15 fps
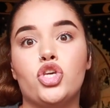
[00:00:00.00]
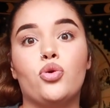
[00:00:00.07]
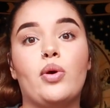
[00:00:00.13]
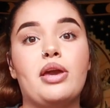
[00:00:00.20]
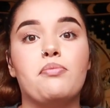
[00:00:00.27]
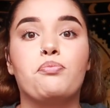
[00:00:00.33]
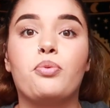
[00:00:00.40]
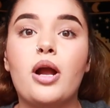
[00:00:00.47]
you
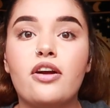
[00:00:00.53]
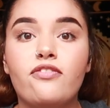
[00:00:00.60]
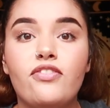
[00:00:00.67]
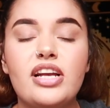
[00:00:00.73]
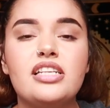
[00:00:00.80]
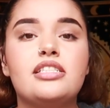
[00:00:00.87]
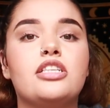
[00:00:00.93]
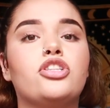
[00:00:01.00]
ate
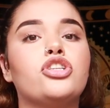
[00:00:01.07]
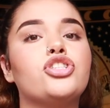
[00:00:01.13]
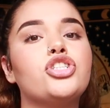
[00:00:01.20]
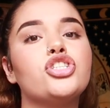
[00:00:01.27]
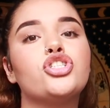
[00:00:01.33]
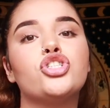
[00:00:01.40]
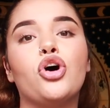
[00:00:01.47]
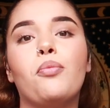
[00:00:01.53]
breakfast. There's
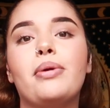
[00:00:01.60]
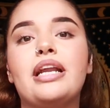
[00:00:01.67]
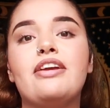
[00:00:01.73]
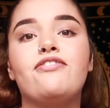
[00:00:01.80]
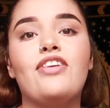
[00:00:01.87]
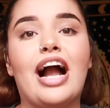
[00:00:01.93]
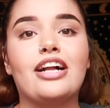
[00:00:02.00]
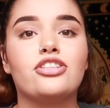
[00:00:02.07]
just so
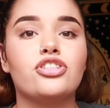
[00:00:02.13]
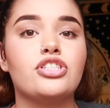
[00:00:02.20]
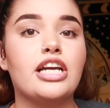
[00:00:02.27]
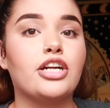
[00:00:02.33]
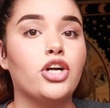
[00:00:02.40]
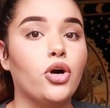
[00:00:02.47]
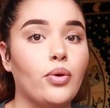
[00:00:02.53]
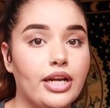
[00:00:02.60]
many factors
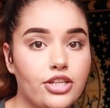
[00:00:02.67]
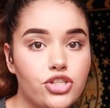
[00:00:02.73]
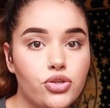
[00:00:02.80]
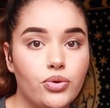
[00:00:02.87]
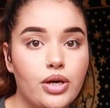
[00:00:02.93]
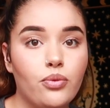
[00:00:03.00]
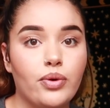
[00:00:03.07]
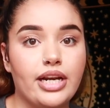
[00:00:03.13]
that go
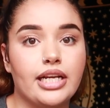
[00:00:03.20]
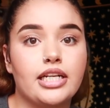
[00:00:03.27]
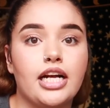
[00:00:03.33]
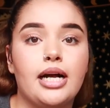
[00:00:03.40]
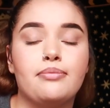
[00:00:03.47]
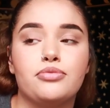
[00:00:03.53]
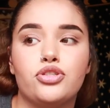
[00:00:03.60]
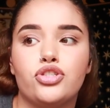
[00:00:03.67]
into it when it
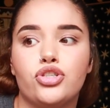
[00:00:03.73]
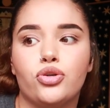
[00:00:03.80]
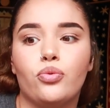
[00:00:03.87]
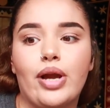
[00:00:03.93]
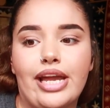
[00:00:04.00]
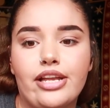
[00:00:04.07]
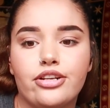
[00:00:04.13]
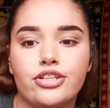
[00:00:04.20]
comes to
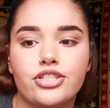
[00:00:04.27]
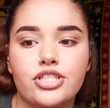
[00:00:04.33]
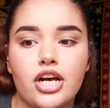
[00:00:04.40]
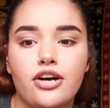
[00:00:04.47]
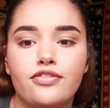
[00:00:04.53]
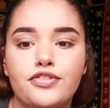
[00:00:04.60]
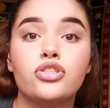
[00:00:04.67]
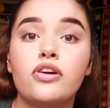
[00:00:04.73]
weighing
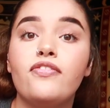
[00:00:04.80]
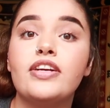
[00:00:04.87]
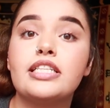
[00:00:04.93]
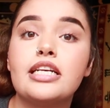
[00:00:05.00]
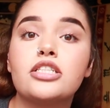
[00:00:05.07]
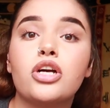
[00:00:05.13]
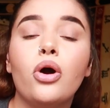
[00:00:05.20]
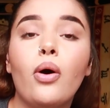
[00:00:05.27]
yourself. So if it
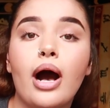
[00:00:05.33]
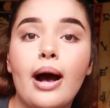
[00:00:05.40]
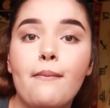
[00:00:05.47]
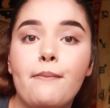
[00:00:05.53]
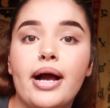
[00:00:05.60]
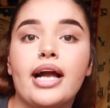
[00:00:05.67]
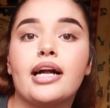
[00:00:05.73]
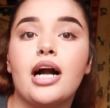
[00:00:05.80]
does go
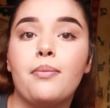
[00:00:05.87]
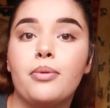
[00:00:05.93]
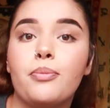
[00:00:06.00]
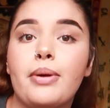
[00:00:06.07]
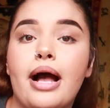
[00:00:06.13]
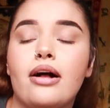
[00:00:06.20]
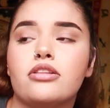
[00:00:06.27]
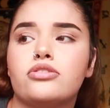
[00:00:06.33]
up by a couple
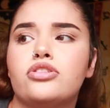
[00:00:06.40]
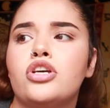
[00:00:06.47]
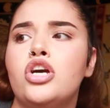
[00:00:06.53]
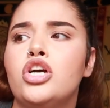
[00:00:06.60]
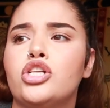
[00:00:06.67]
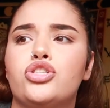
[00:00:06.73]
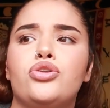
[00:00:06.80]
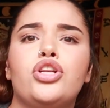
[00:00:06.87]
pounds,
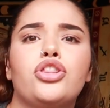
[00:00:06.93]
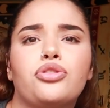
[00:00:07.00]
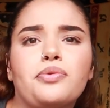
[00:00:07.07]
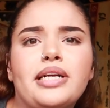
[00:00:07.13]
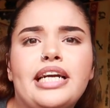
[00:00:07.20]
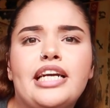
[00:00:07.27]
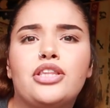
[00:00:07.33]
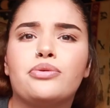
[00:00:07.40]
2 to
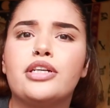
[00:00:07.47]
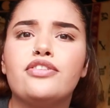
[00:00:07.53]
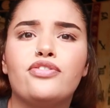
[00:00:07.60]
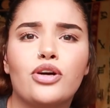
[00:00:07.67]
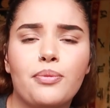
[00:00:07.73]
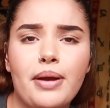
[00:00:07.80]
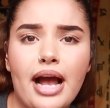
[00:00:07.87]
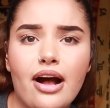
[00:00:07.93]
3, 3 to
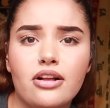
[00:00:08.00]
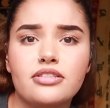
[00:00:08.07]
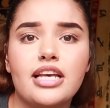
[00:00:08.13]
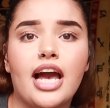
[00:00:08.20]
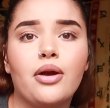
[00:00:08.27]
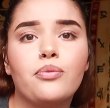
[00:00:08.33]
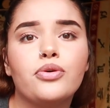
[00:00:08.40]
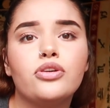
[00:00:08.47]
4 pounds,
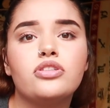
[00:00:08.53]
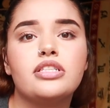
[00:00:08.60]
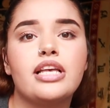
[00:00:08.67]
I will